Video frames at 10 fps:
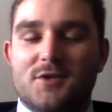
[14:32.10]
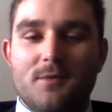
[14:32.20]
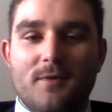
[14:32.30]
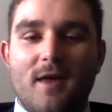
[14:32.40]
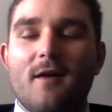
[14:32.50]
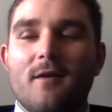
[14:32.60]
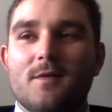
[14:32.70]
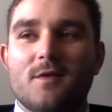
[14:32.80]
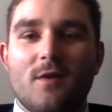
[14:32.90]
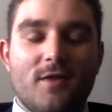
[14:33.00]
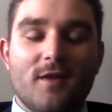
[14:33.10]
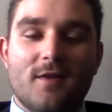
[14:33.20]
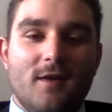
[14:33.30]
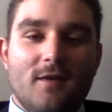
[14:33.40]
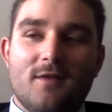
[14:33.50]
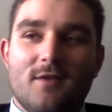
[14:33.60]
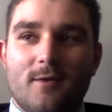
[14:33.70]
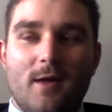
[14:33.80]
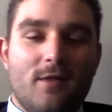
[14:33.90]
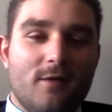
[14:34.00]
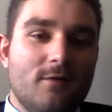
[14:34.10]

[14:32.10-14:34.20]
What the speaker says: without him, so I think he did the right thing.